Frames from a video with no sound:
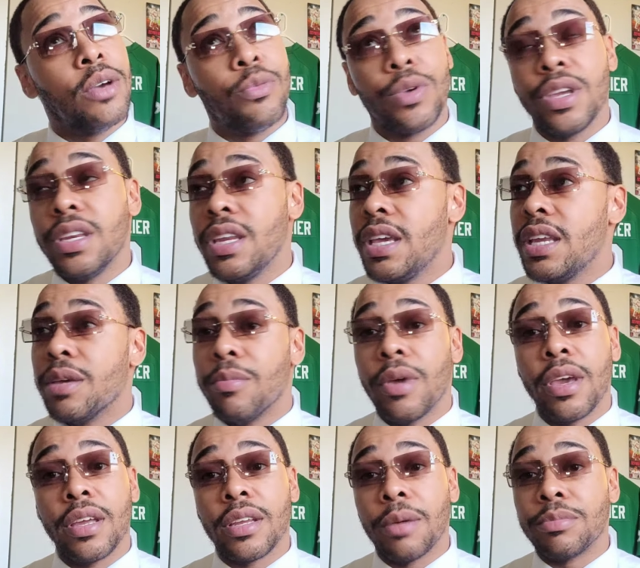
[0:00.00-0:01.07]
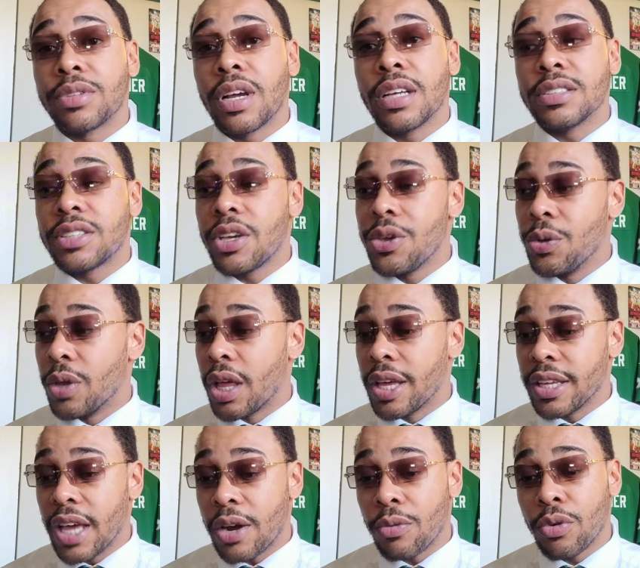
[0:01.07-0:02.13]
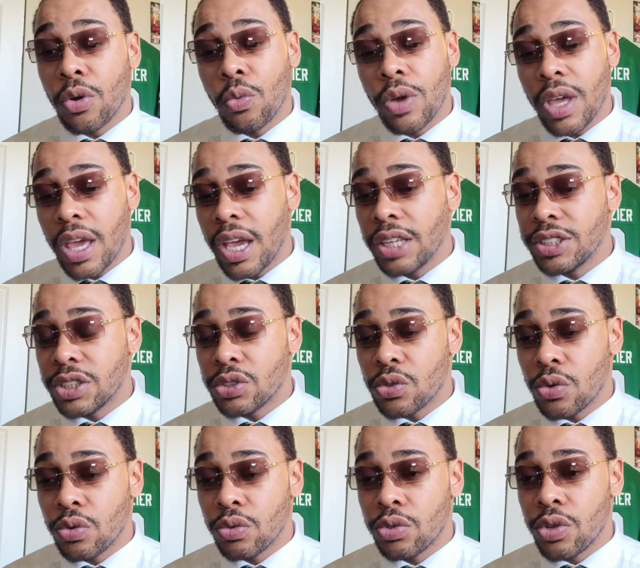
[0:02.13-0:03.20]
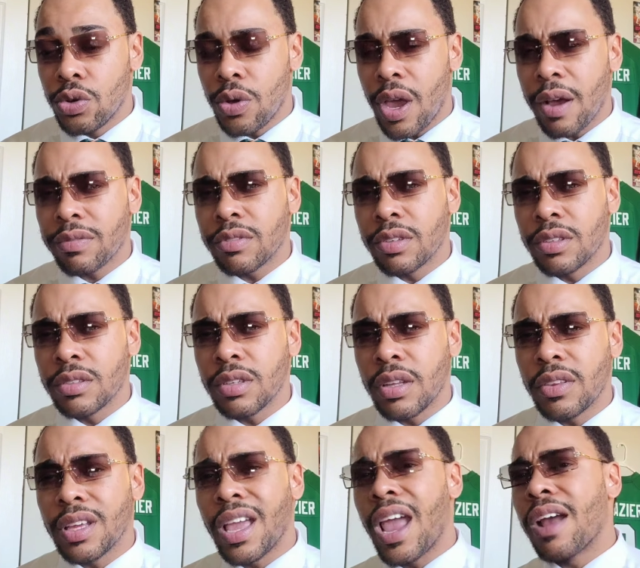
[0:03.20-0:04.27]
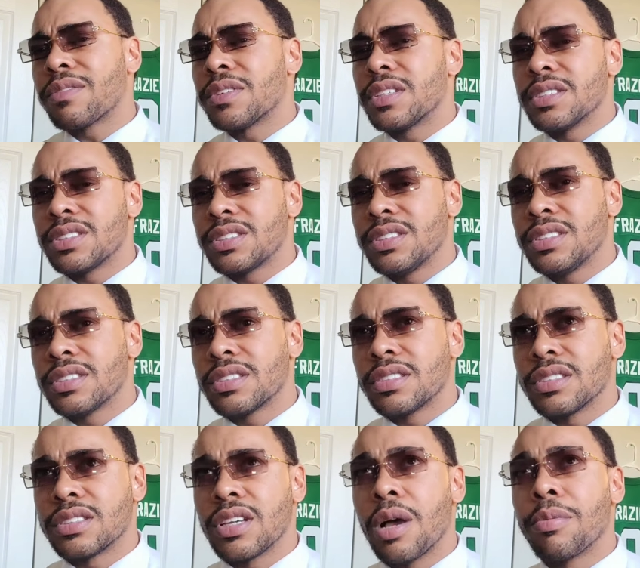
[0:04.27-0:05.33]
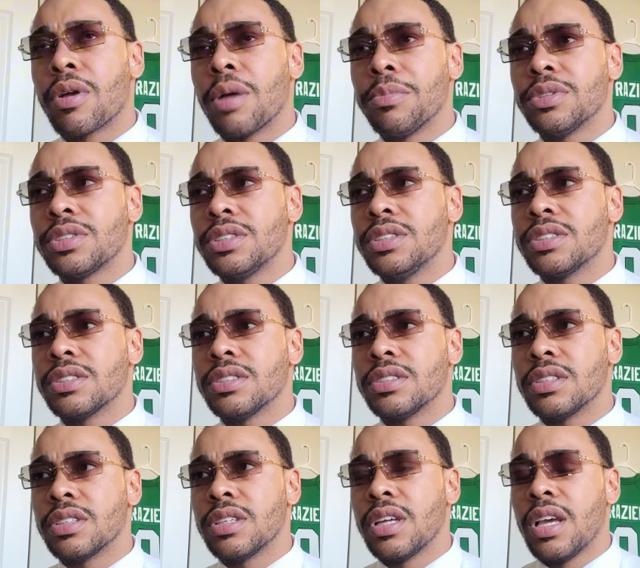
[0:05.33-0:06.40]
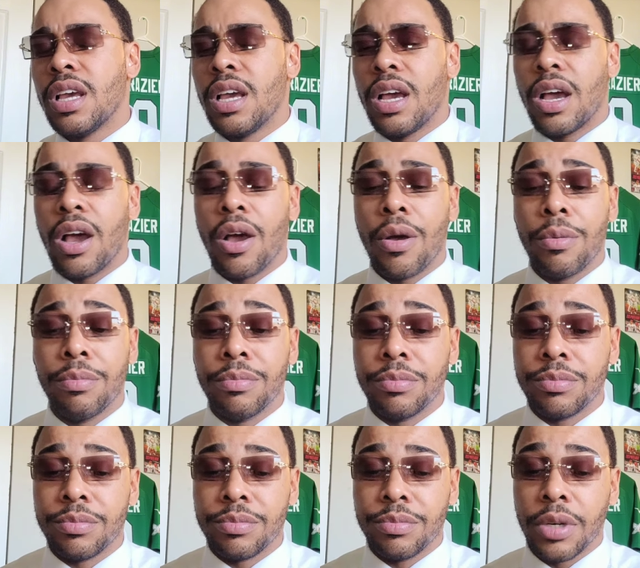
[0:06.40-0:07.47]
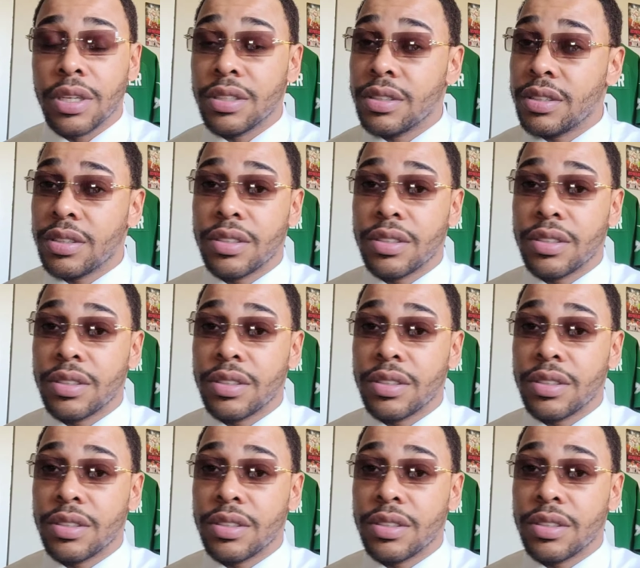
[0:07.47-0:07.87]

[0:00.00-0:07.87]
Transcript: we need it, man. I'm trying to tell you, like, I don't know what AJ's gonna do after I think after this season, this upcoming season. Um, but